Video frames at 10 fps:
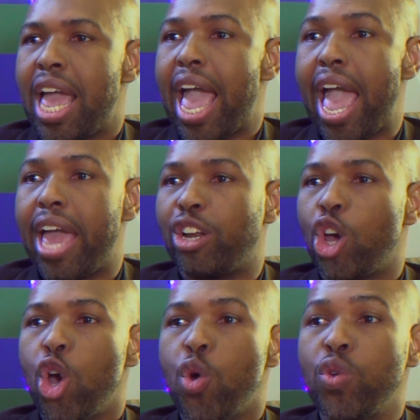And
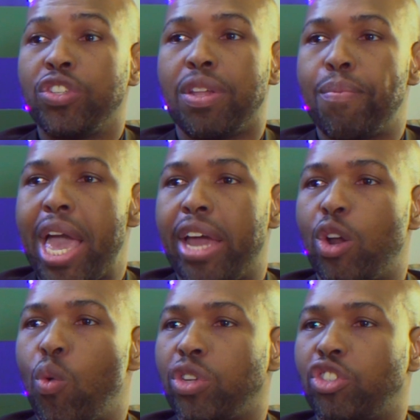who is the man
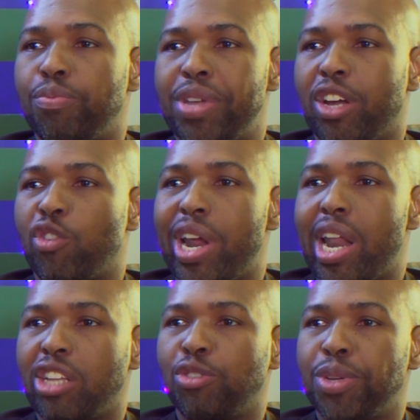who wants to be a great
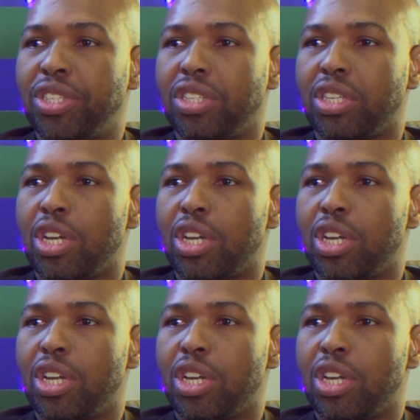husband?